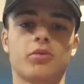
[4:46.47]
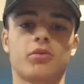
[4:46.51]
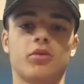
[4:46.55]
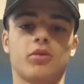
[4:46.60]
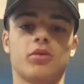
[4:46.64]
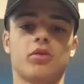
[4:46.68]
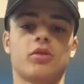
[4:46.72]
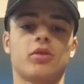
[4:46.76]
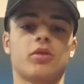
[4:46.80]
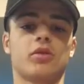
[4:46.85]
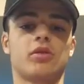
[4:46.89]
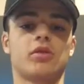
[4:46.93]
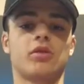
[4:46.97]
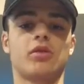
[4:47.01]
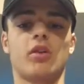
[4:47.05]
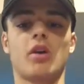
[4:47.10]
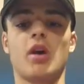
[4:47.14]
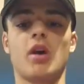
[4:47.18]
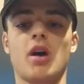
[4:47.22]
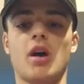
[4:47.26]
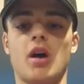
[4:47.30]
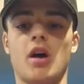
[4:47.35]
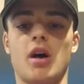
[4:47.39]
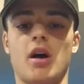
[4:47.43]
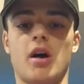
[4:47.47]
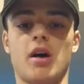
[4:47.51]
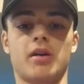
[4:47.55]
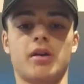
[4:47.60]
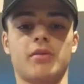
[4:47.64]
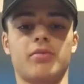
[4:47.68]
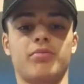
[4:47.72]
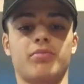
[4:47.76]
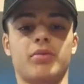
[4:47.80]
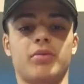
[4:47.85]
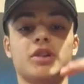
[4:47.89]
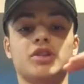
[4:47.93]
So there's
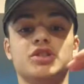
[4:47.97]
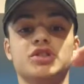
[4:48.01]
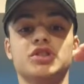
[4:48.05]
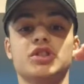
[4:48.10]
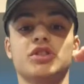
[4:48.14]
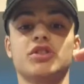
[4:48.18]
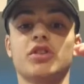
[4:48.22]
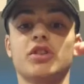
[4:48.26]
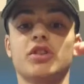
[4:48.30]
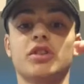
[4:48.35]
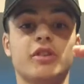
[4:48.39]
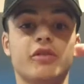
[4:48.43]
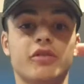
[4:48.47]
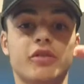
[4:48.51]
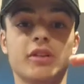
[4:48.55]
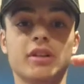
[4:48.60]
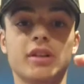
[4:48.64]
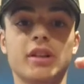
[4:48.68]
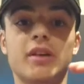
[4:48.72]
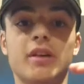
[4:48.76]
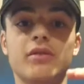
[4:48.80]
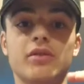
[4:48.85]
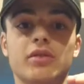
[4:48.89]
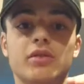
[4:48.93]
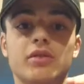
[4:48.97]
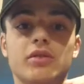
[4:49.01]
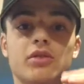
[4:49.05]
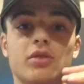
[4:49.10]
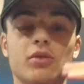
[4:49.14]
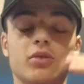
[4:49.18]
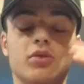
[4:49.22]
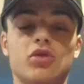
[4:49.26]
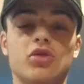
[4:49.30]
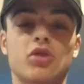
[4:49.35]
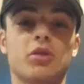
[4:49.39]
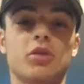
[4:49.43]
prejudice on different levels. So
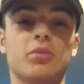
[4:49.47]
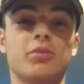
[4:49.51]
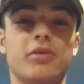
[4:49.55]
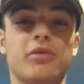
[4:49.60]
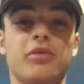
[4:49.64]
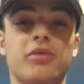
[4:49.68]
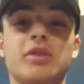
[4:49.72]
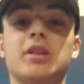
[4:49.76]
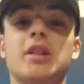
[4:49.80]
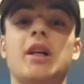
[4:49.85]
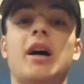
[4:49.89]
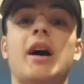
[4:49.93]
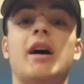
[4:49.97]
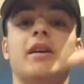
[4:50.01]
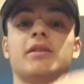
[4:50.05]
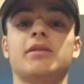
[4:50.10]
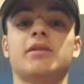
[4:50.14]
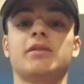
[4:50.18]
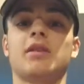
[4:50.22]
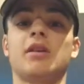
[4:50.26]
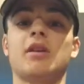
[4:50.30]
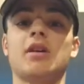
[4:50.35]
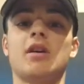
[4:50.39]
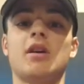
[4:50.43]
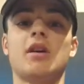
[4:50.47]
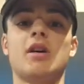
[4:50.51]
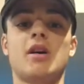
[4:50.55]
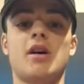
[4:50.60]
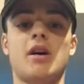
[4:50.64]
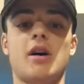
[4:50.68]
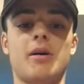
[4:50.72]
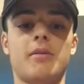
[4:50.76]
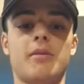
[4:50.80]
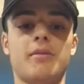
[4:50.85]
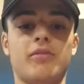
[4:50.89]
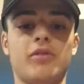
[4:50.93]
in terms of class,
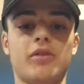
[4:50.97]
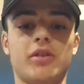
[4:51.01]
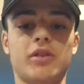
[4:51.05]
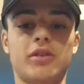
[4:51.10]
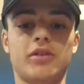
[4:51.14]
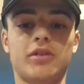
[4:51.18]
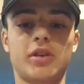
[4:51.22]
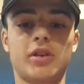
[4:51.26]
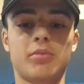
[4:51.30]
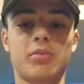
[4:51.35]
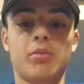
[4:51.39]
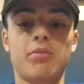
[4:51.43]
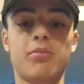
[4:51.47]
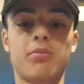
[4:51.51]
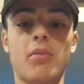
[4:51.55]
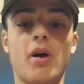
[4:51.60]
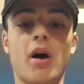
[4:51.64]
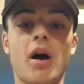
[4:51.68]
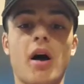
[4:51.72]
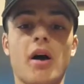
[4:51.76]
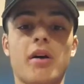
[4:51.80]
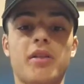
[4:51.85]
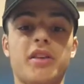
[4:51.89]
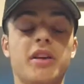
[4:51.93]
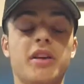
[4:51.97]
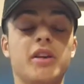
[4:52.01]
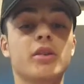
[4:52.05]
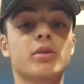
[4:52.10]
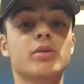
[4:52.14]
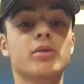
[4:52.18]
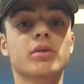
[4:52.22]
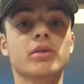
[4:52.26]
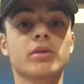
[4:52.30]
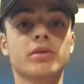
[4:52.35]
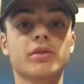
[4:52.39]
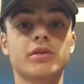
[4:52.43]
for example, the
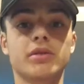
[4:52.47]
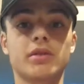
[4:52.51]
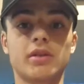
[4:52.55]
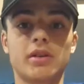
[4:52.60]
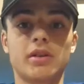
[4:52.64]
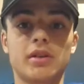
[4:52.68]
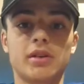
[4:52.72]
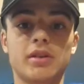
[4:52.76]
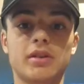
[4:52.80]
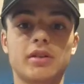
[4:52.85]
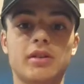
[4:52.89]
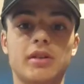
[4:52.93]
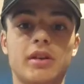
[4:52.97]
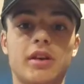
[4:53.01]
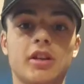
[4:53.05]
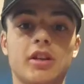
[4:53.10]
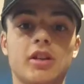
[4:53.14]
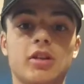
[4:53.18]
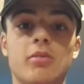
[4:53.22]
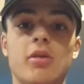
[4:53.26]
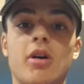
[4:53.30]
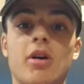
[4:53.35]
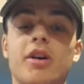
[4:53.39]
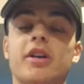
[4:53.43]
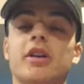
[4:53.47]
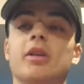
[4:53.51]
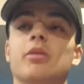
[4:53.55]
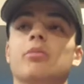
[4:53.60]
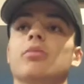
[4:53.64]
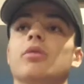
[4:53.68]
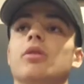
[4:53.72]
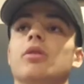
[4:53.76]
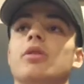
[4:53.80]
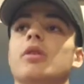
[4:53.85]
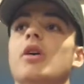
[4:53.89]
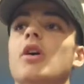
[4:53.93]
Eels in To Kill a
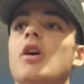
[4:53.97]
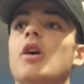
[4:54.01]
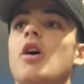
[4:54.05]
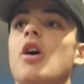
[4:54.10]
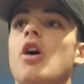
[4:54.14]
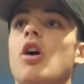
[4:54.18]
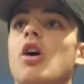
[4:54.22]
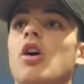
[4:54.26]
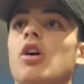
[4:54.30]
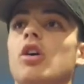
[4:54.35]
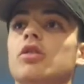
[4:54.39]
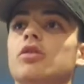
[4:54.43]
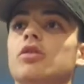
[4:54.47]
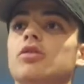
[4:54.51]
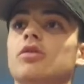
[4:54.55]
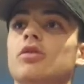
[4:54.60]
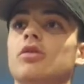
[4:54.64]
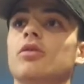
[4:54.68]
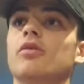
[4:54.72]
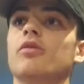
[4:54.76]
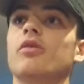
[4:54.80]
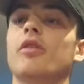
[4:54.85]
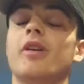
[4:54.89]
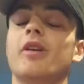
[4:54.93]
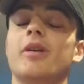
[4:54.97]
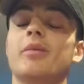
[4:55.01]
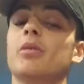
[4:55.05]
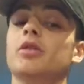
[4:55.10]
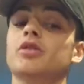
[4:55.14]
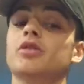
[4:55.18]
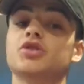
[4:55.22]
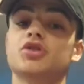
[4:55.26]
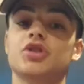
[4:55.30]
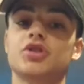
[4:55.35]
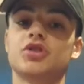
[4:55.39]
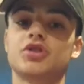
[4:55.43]
Mockingbird are very much
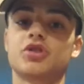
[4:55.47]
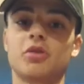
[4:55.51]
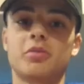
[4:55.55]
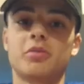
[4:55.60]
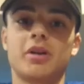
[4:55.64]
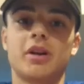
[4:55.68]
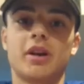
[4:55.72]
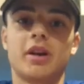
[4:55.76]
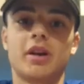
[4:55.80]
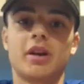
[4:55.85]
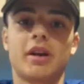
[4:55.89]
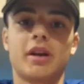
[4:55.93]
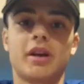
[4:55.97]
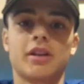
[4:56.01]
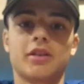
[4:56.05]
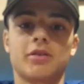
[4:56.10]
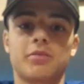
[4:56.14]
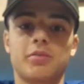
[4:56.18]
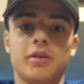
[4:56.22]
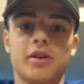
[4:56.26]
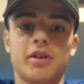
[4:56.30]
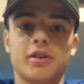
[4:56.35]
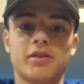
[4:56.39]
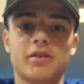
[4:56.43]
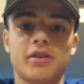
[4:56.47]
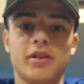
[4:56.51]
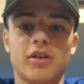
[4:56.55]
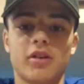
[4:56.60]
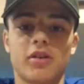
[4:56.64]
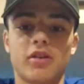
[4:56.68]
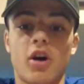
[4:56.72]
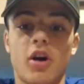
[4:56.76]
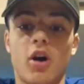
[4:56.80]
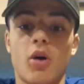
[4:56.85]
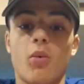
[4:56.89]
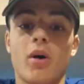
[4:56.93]
discriminated against because they are
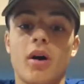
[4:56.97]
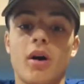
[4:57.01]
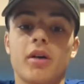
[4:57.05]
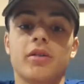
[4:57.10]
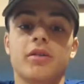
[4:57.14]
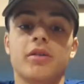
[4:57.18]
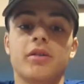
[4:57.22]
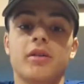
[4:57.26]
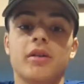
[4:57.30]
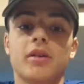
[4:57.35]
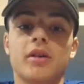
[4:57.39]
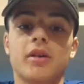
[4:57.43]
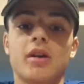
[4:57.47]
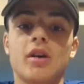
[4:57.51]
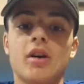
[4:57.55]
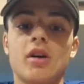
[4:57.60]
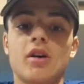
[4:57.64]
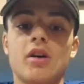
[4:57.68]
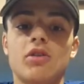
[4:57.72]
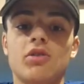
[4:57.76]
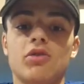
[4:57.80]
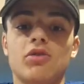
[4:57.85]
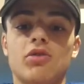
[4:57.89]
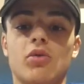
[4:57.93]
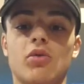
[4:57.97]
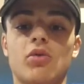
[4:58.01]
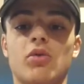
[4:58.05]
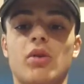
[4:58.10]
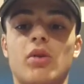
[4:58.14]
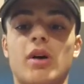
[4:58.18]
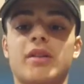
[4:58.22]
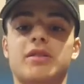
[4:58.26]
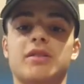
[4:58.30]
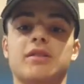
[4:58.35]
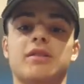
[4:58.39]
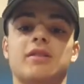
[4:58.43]
not wealthy. So at
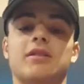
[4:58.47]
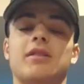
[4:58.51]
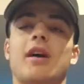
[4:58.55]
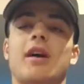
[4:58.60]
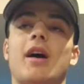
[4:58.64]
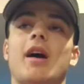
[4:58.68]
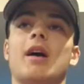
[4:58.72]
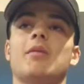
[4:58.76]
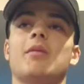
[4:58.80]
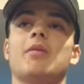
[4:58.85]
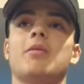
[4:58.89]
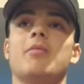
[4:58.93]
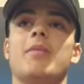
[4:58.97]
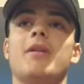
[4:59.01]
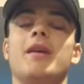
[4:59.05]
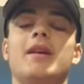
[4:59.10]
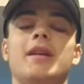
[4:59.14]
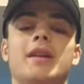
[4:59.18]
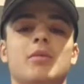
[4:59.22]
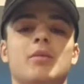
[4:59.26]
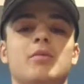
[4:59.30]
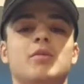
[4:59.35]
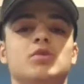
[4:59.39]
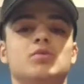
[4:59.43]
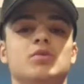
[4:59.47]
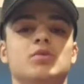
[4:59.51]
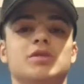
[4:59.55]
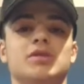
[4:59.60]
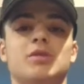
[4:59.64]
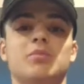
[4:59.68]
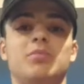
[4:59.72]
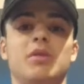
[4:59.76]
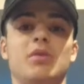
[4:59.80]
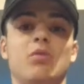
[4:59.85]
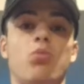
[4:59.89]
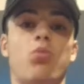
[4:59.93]
this time, the main image was to
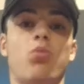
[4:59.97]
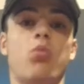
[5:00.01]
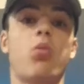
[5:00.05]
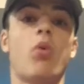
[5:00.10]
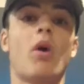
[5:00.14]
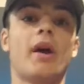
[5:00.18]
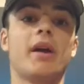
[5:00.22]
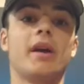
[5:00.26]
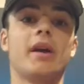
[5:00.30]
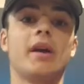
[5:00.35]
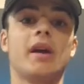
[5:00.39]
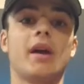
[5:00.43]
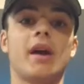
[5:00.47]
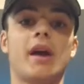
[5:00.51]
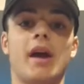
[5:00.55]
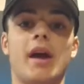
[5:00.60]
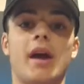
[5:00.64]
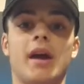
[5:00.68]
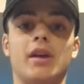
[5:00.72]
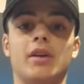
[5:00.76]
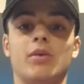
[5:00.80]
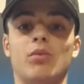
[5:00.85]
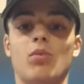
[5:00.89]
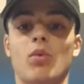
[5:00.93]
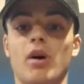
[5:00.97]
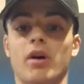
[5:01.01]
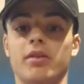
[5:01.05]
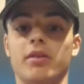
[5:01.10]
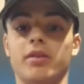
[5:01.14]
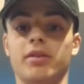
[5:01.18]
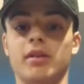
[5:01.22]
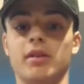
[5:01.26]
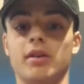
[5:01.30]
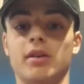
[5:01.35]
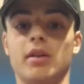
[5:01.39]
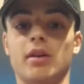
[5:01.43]
be white and
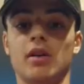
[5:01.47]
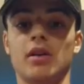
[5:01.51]
wealthy.